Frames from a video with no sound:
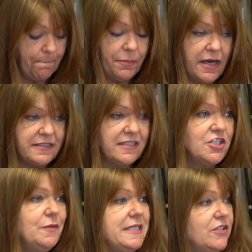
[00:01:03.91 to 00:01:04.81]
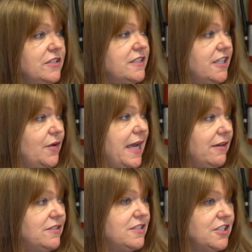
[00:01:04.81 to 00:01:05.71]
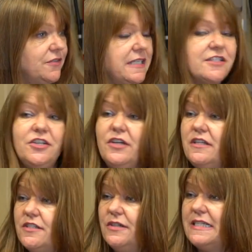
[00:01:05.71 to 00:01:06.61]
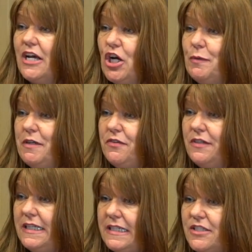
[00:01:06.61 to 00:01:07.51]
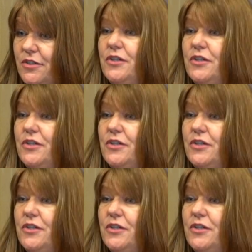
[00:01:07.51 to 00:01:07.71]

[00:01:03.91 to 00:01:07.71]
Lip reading: But it's always good to know how to do it, so you can do it at home if you need to.